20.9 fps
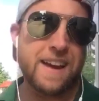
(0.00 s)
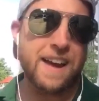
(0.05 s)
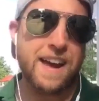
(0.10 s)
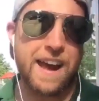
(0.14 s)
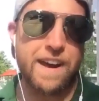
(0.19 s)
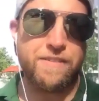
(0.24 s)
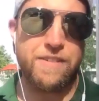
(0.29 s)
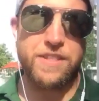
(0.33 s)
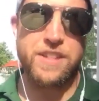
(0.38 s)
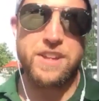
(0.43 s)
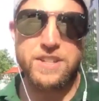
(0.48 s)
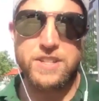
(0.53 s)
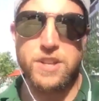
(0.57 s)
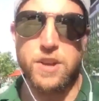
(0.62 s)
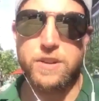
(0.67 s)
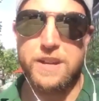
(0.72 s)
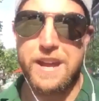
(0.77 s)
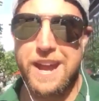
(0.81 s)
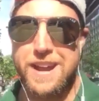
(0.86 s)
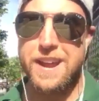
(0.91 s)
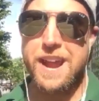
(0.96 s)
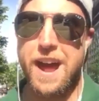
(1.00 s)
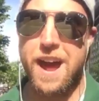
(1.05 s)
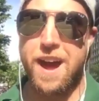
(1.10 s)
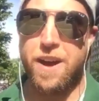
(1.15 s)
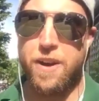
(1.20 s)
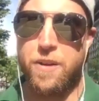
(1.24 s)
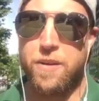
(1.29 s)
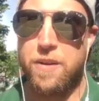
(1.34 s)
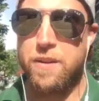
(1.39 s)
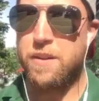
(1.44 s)
Everything's okay
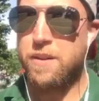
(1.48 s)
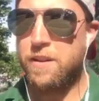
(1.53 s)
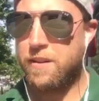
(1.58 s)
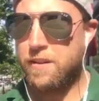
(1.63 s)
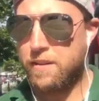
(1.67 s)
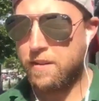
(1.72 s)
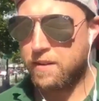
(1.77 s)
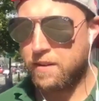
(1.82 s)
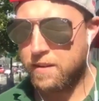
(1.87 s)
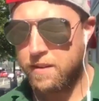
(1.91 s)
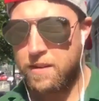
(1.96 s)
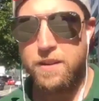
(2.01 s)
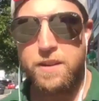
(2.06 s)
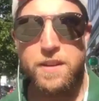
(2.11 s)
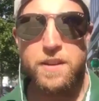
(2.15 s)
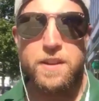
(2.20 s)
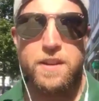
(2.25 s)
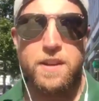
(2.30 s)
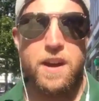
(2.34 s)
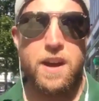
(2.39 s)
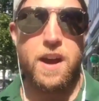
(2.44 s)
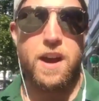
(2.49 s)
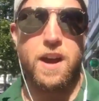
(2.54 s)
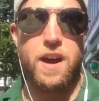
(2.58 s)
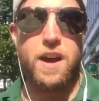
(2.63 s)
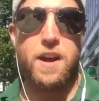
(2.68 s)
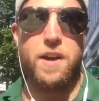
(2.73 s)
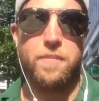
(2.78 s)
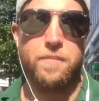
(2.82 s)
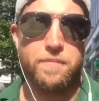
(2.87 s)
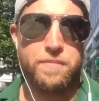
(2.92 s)
now.
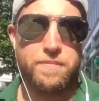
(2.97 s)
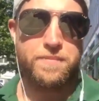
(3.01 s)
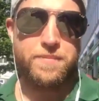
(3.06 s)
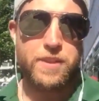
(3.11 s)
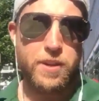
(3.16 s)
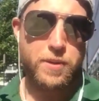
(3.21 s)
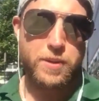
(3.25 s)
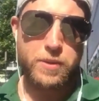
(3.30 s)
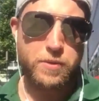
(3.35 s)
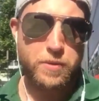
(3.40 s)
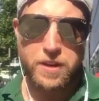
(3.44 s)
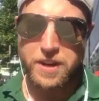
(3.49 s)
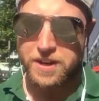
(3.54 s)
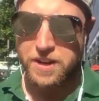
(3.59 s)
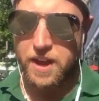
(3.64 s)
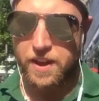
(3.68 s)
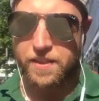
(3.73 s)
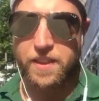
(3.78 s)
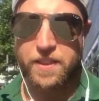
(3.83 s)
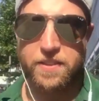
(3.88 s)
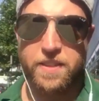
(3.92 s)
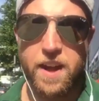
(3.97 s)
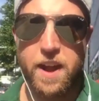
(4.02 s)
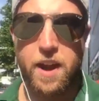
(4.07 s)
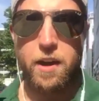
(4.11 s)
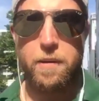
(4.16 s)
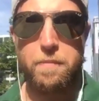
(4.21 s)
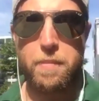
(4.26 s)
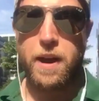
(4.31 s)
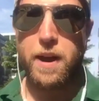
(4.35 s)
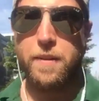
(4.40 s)
Um, there was really nothing
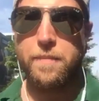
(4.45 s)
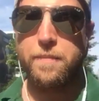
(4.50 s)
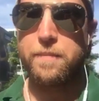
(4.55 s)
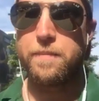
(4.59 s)
there, but